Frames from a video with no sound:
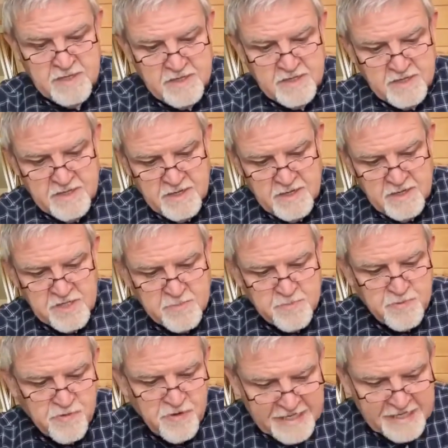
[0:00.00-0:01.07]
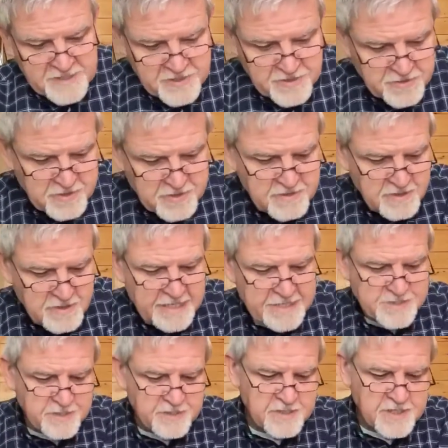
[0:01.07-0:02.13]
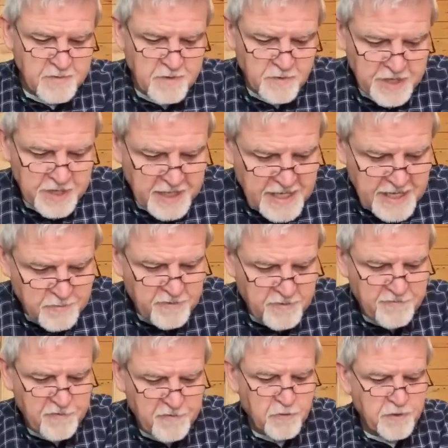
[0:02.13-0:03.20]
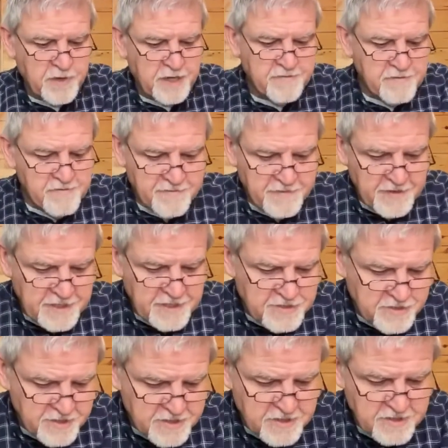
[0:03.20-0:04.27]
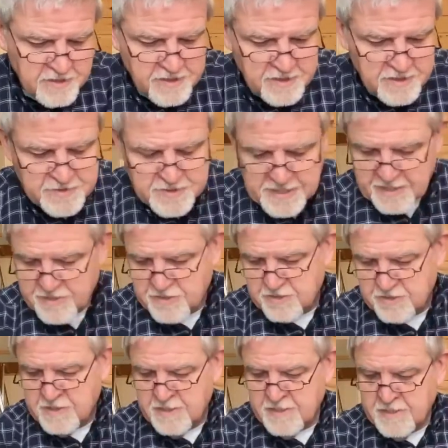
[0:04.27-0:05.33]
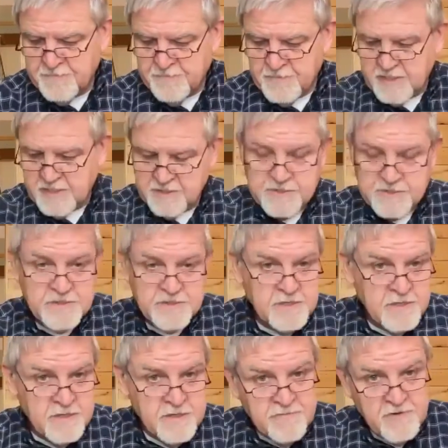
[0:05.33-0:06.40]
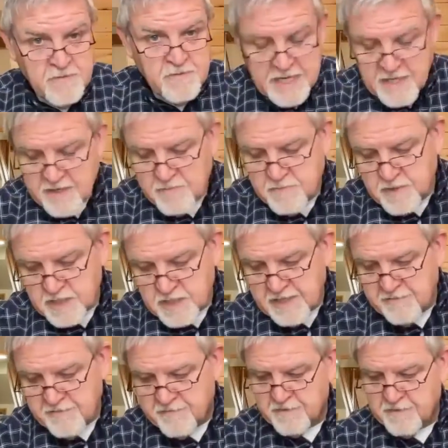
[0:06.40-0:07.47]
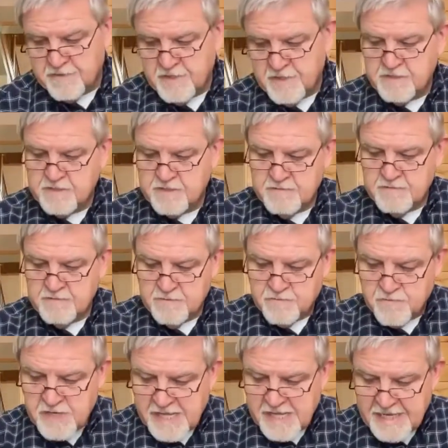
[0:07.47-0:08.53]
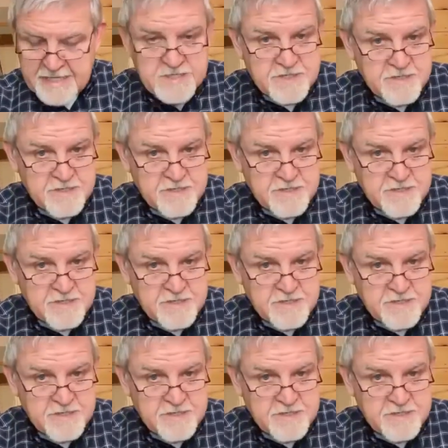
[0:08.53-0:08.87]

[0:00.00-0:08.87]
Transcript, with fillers: another practical lesson that we want to get before we finish this little section is for many a believer that's raised